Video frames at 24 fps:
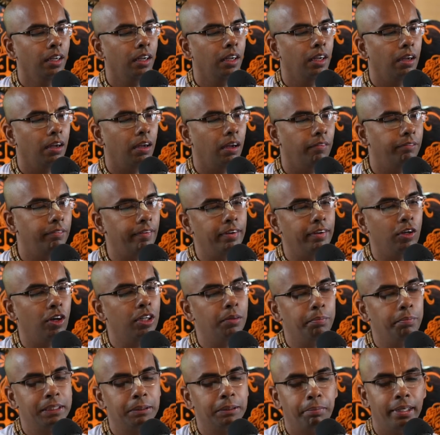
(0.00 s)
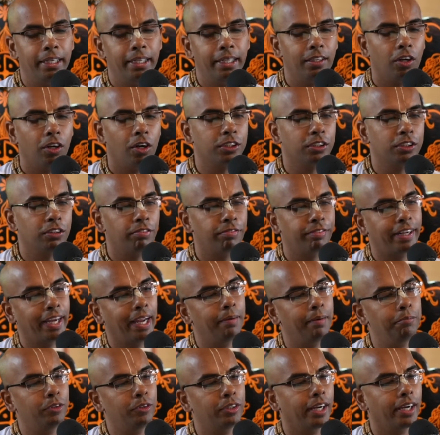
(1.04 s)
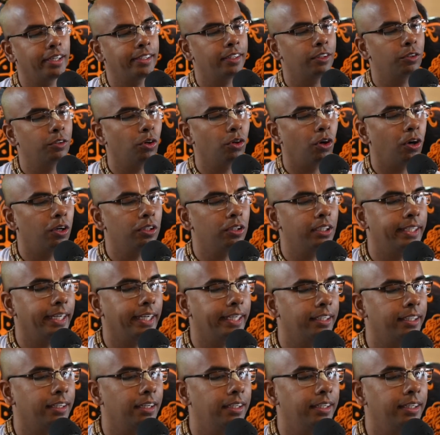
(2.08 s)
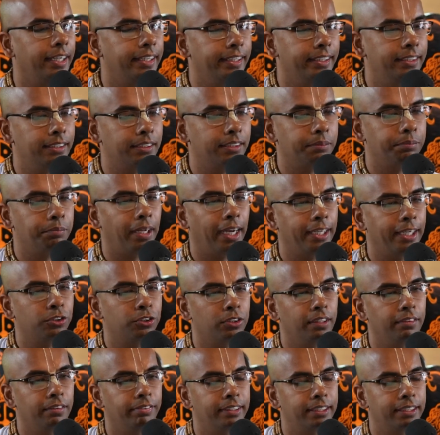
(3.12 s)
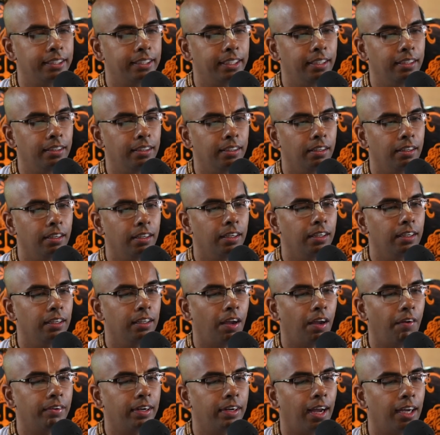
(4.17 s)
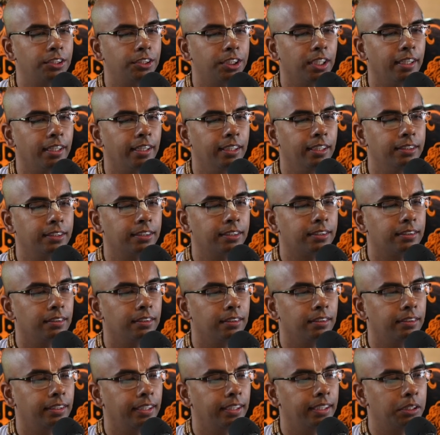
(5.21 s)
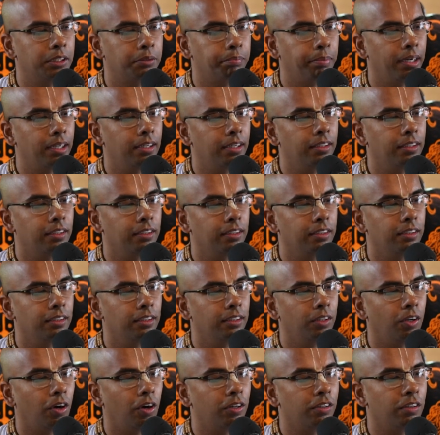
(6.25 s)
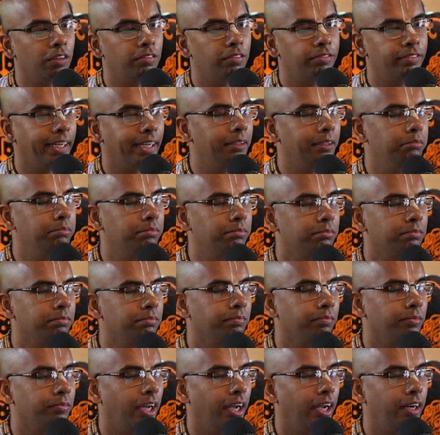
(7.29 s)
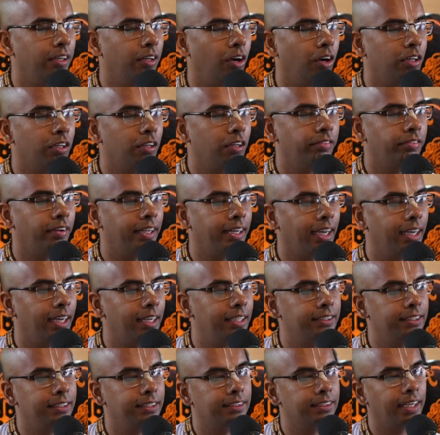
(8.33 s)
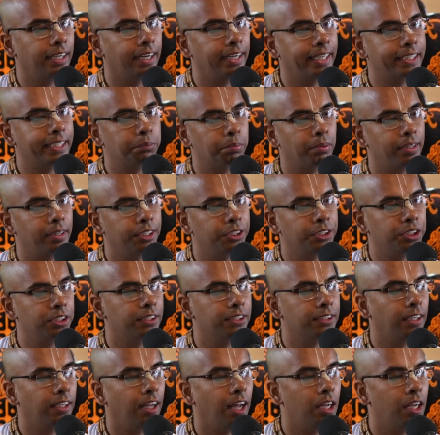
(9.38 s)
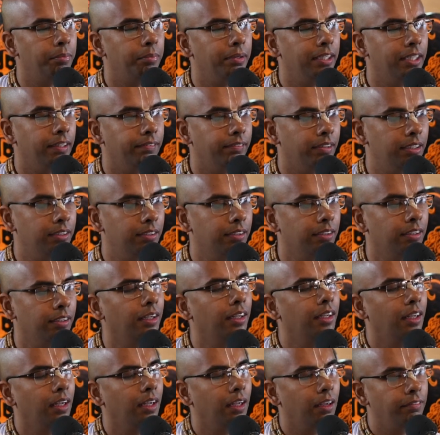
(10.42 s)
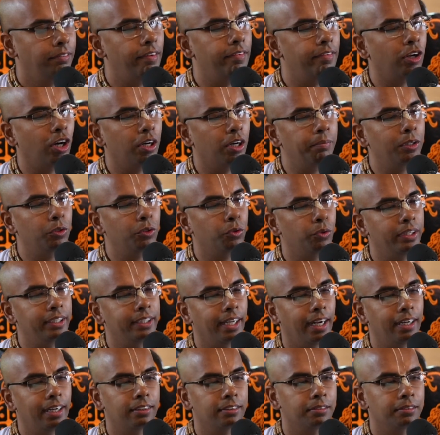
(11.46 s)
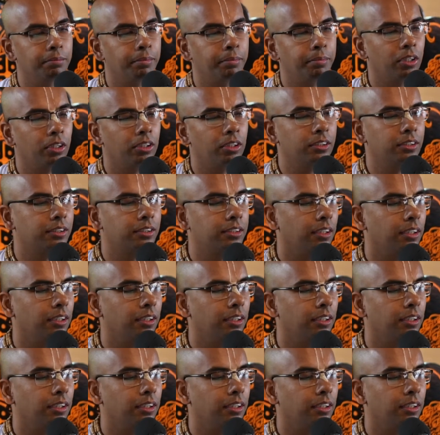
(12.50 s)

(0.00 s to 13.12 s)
We will not be spending lots of time to get into all the technical details. Actually, if we see our Acharyas, they spend a lot of time and lot of analysis and explanations are being given. We will not be doing that because